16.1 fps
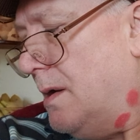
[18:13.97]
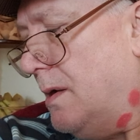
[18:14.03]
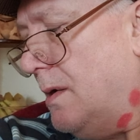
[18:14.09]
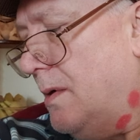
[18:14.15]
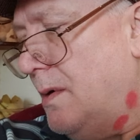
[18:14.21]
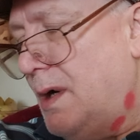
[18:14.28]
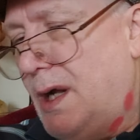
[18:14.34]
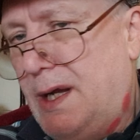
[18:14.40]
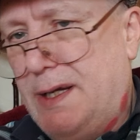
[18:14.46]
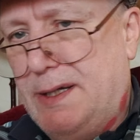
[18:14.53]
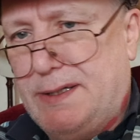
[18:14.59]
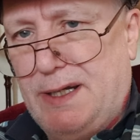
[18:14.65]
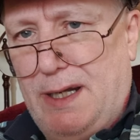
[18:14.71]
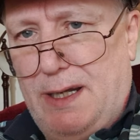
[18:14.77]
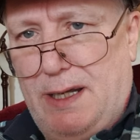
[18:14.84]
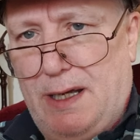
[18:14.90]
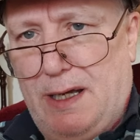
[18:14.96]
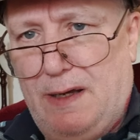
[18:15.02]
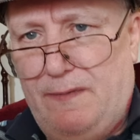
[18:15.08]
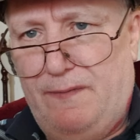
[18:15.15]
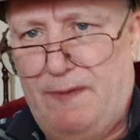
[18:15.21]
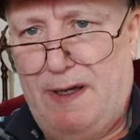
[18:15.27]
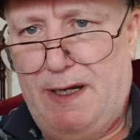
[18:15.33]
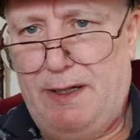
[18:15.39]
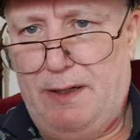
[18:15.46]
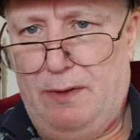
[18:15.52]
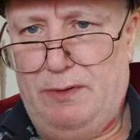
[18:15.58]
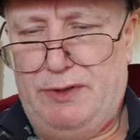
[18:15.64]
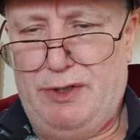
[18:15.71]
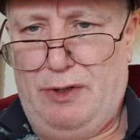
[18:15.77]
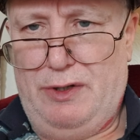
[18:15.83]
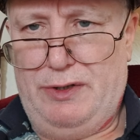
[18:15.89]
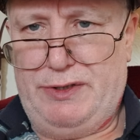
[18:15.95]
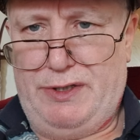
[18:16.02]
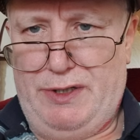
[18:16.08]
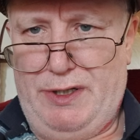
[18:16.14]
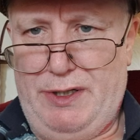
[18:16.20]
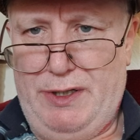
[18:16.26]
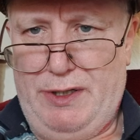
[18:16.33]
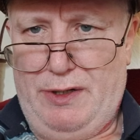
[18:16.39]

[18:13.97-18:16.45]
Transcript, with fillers: Right, our final daughter